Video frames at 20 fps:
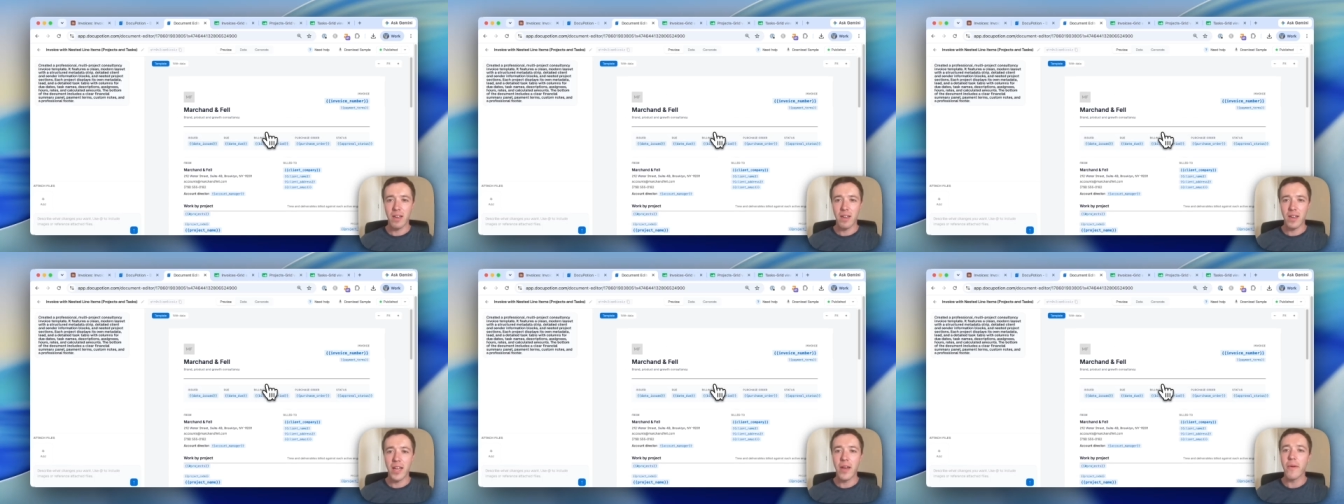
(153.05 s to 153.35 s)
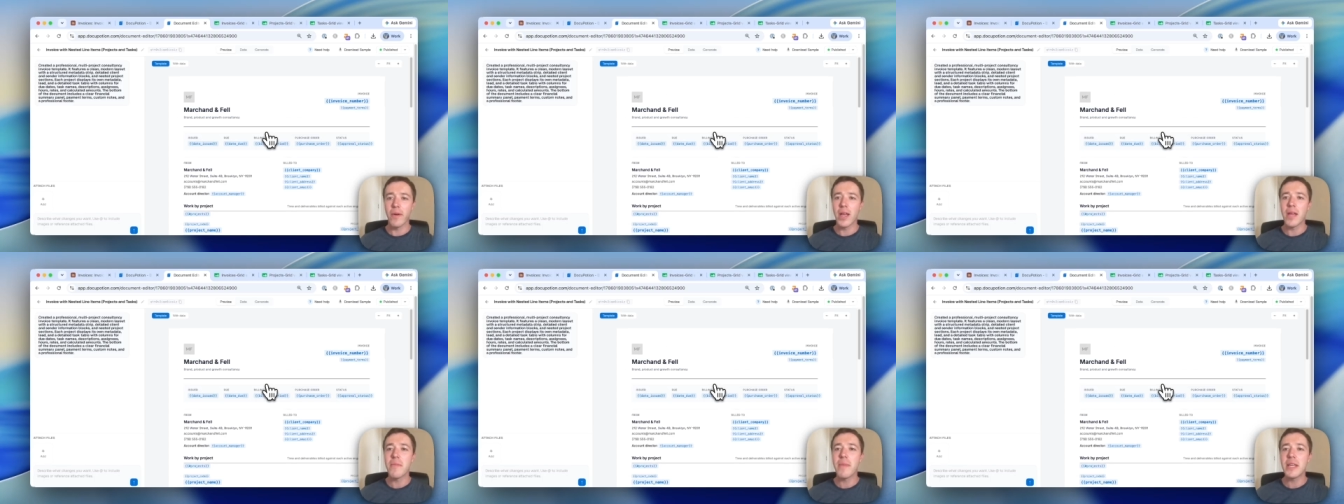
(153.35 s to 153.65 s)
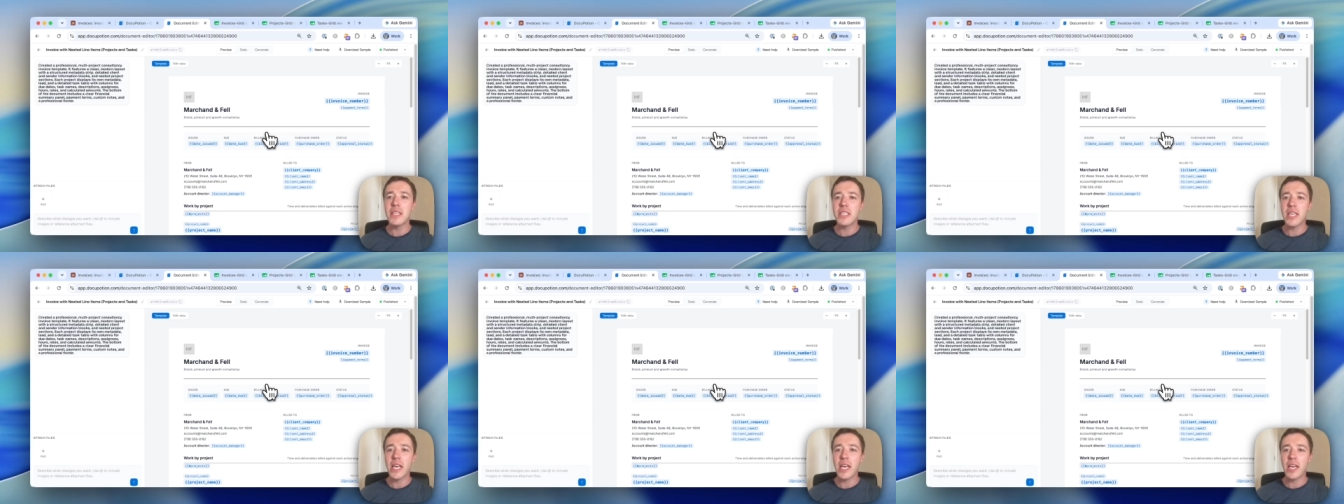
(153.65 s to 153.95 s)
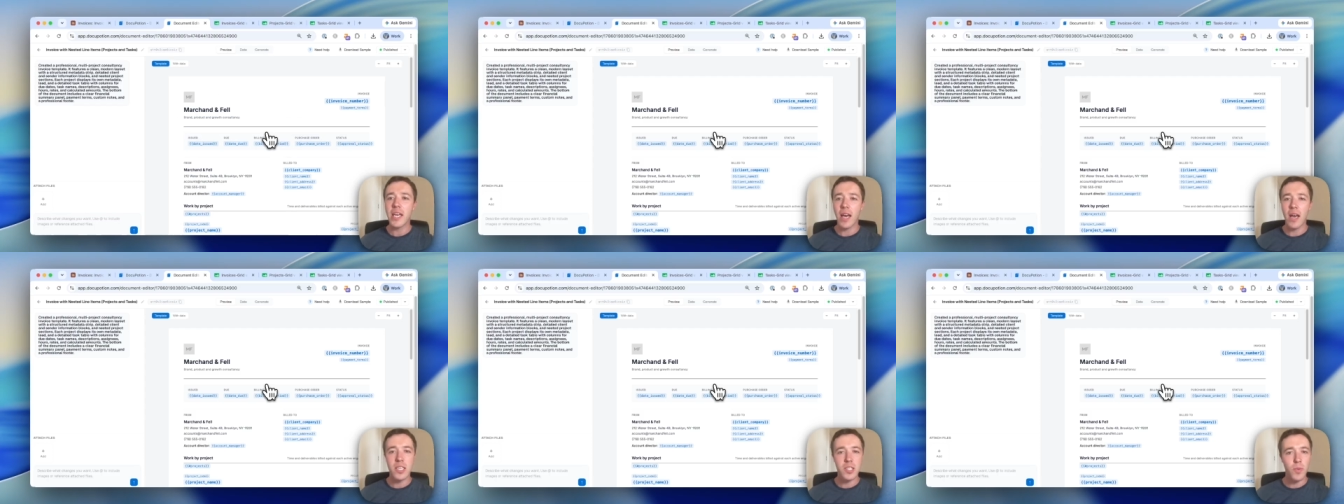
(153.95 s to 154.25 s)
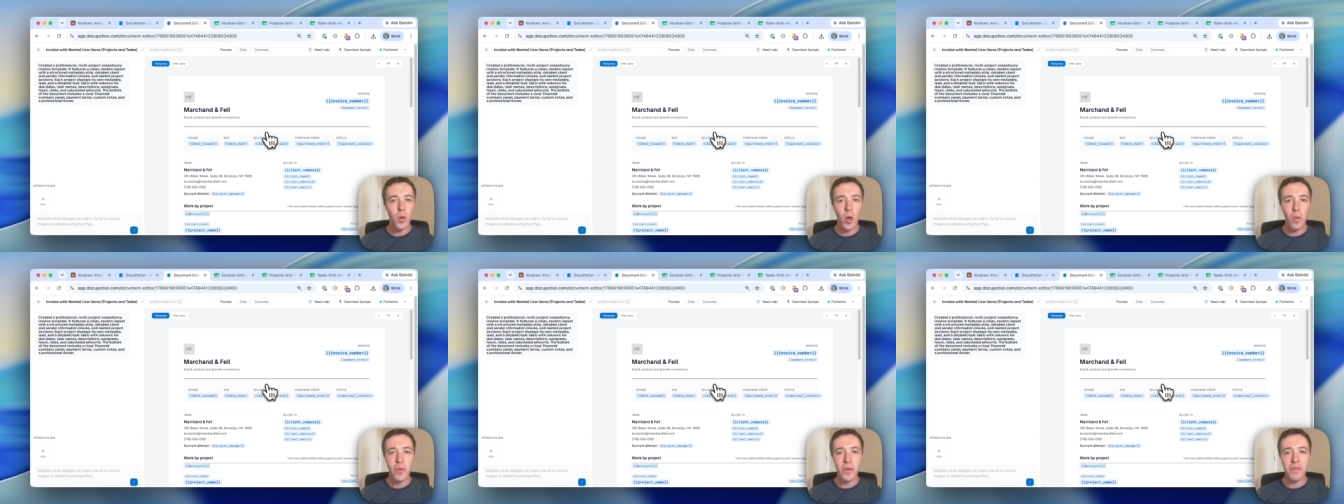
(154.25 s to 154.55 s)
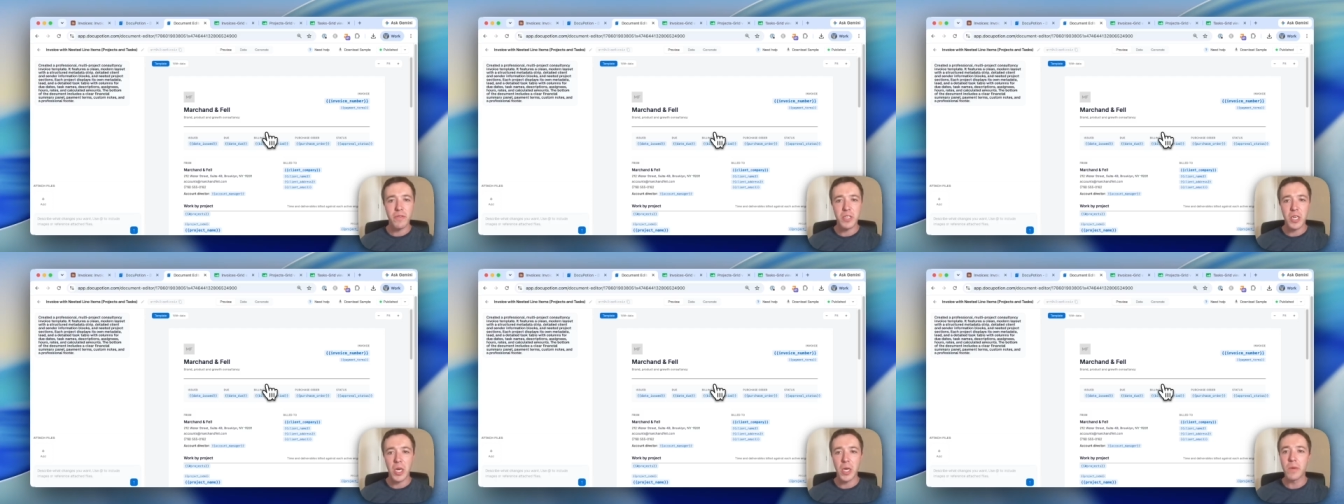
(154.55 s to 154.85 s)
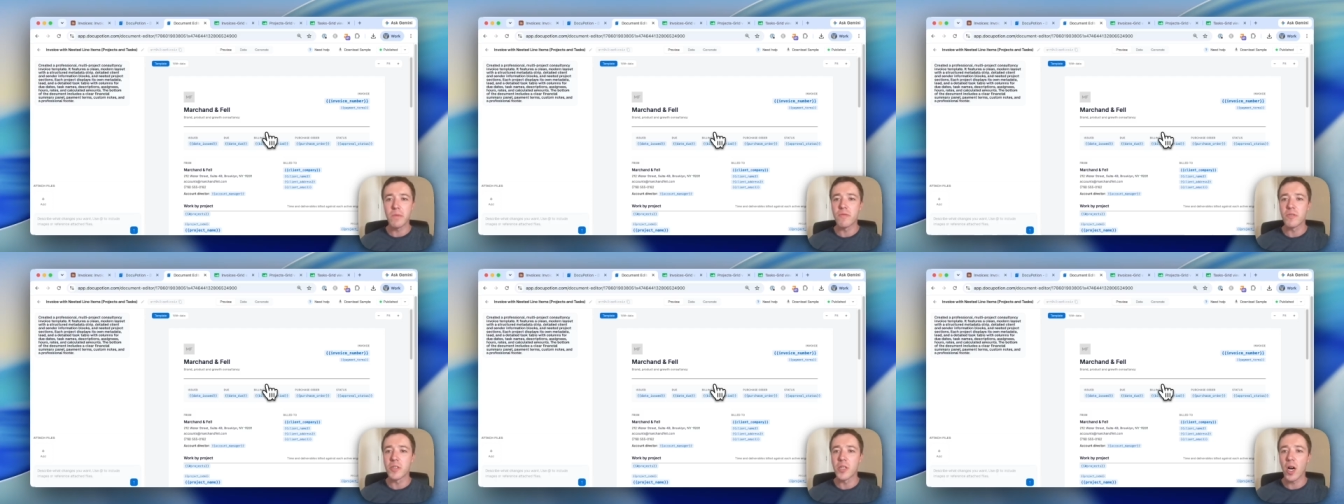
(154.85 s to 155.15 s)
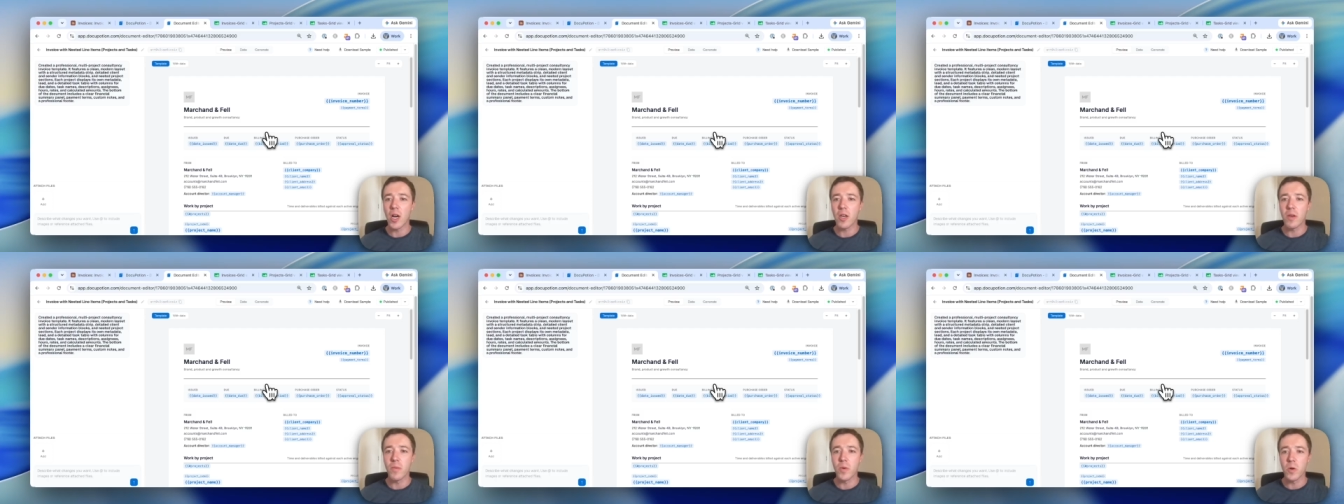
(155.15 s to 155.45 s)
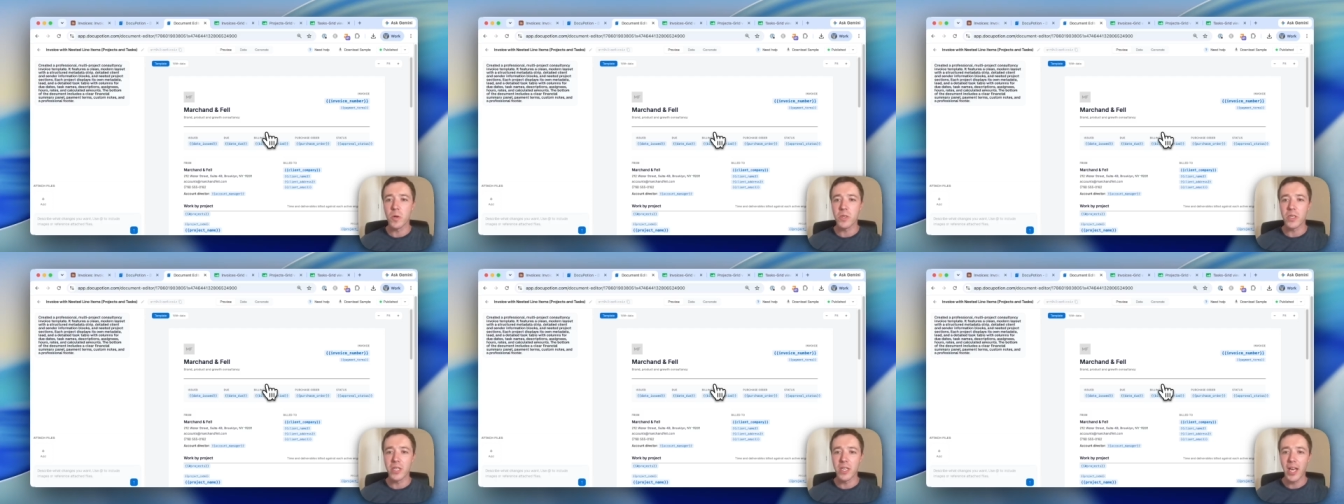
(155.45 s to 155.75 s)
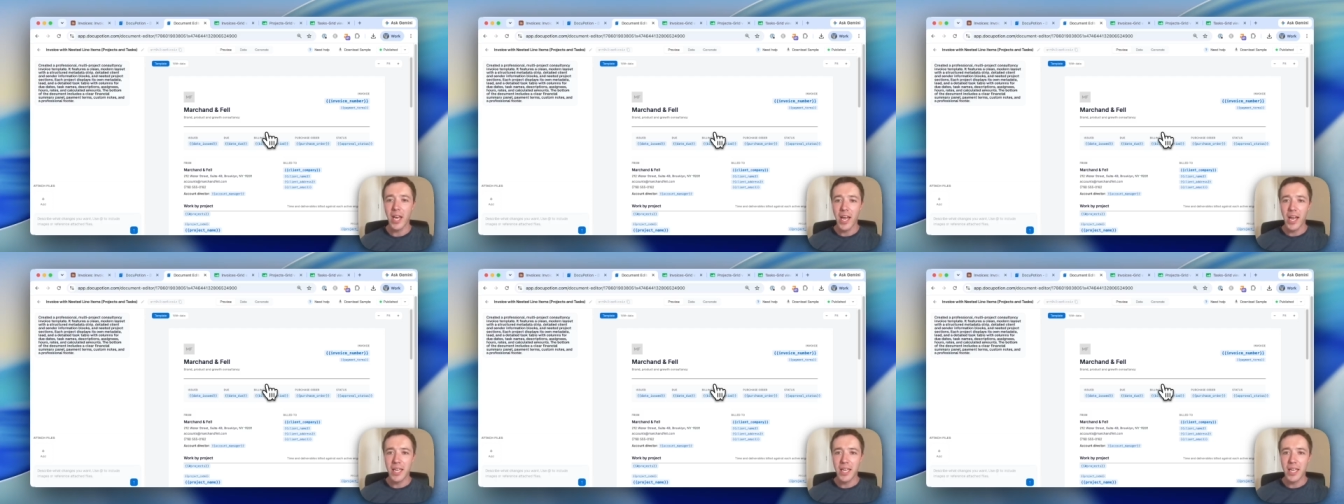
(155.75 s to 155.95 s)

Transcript: Now, it may take a small bit of time for DocuPotion